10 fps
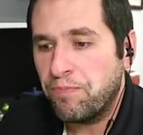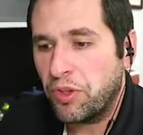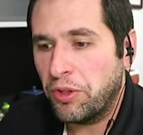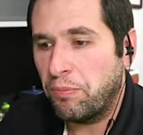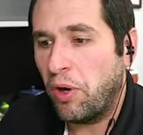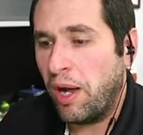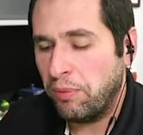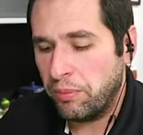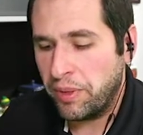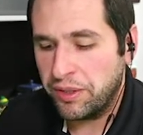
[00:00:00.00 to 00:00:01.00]
The
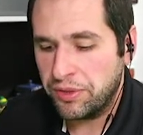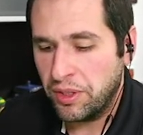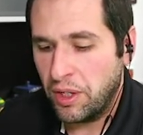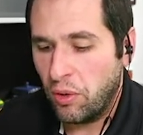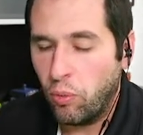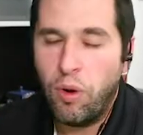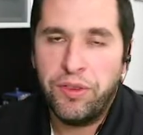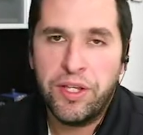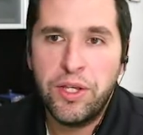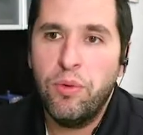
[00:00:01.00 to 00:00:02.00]
problem is
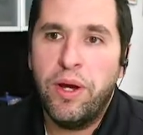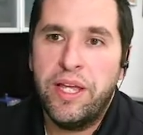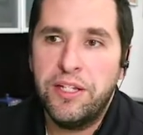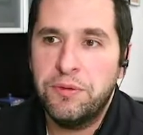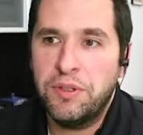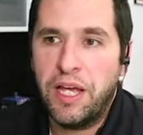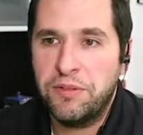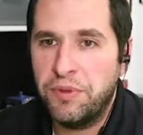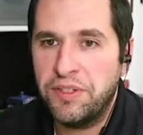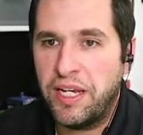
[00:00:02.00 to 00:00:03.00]
one, the UAE
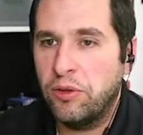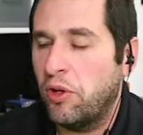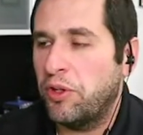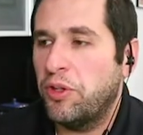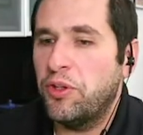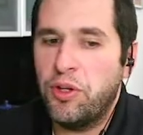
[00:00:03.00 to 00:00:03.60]
has been saying, look,